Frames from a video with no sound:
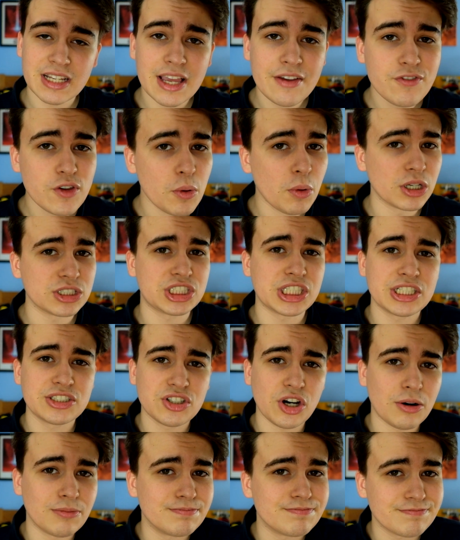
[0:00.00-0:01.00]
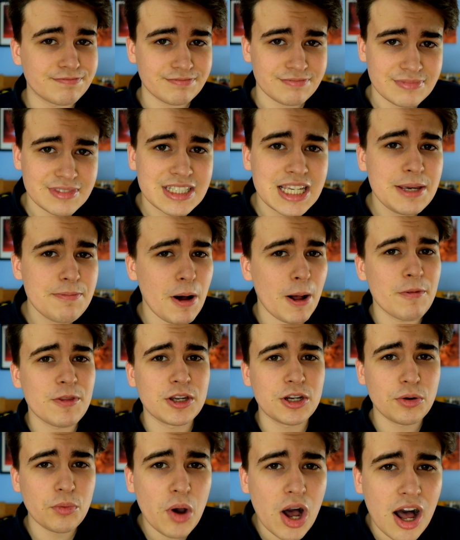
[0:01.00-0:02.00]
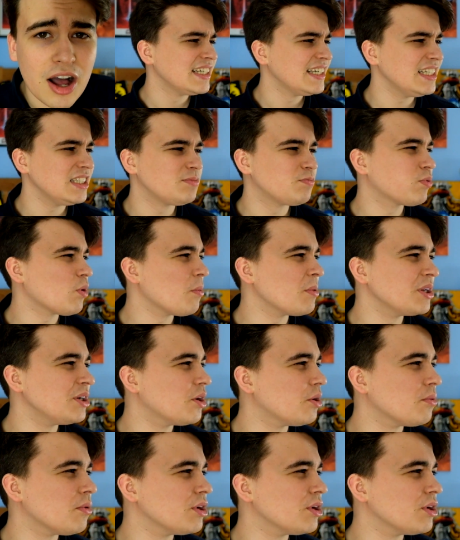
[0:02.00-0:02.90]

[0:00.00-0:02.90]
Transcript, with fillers: if you're watching Tom, Keep up the good work. He's probably not